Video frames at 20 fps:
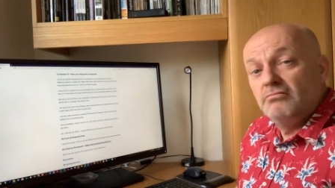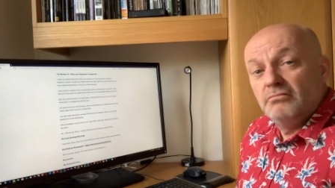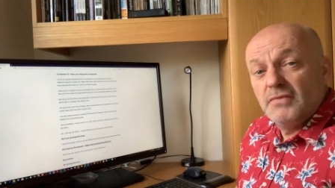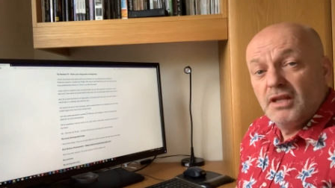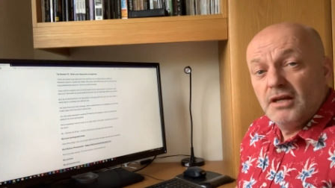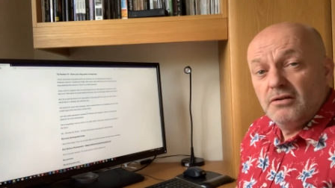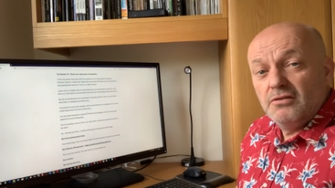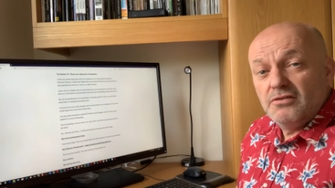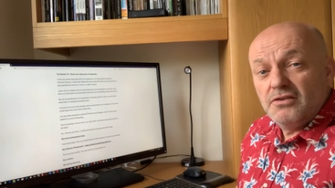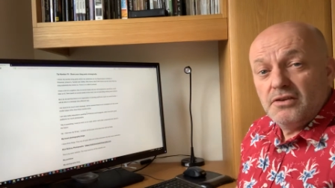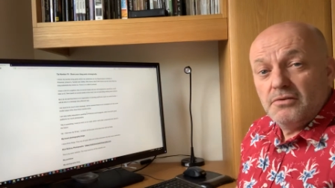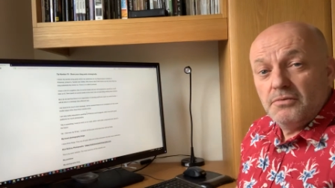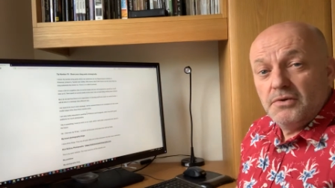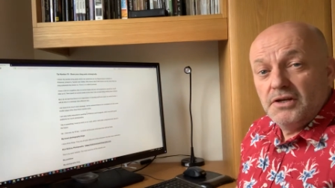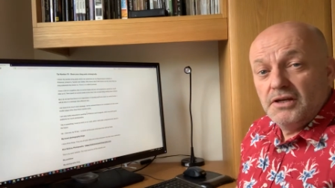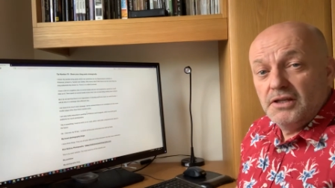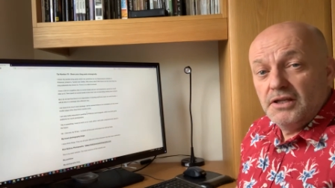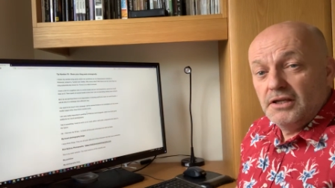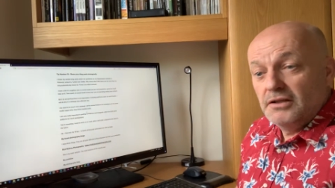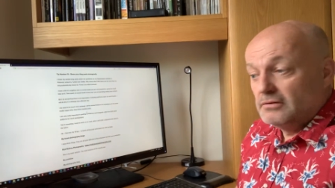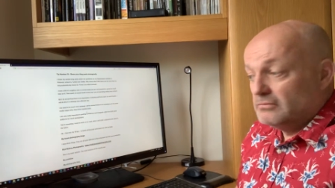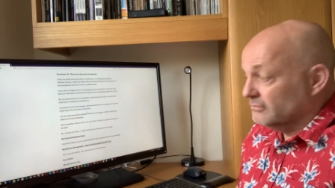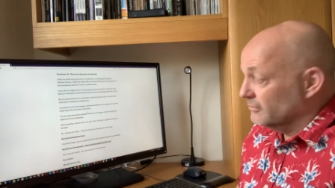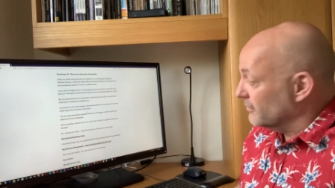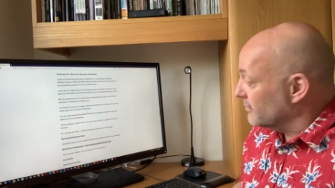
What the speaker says: That was it really.